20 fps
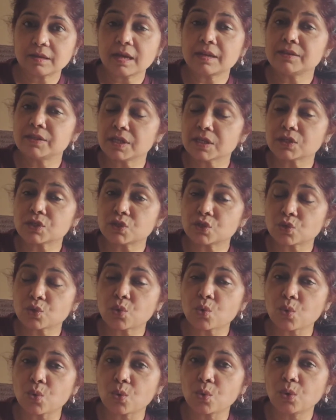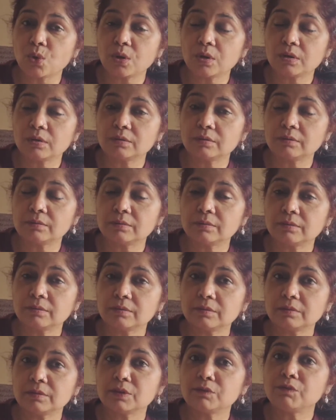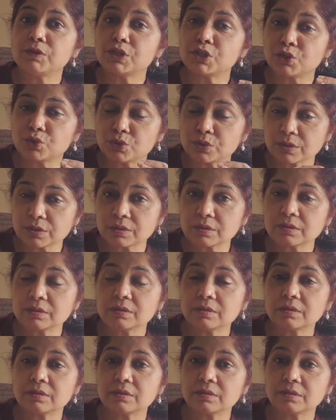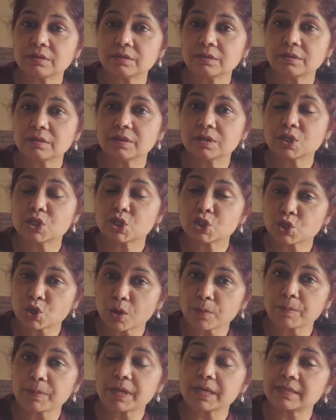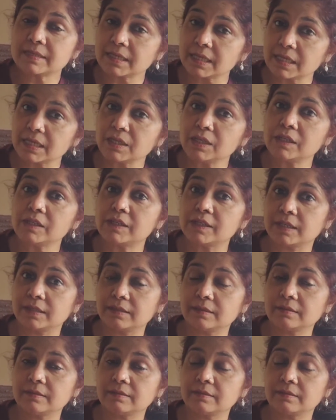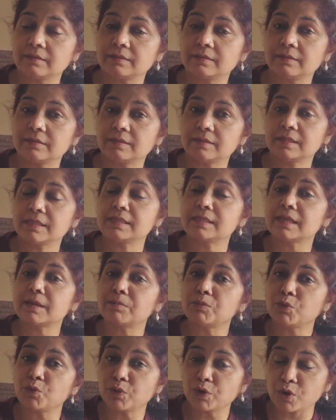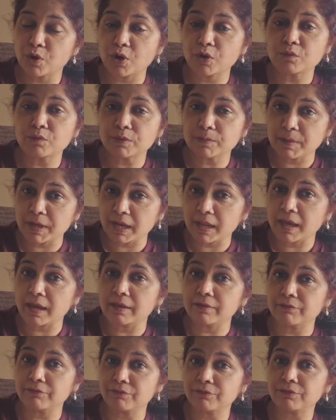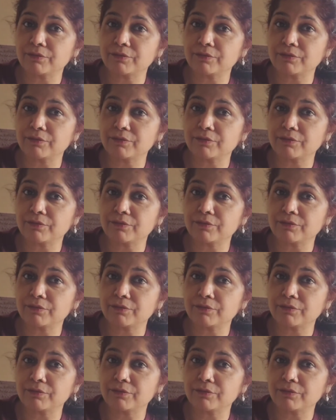And just so that we should stop seeing each other since I'm moving on with my life.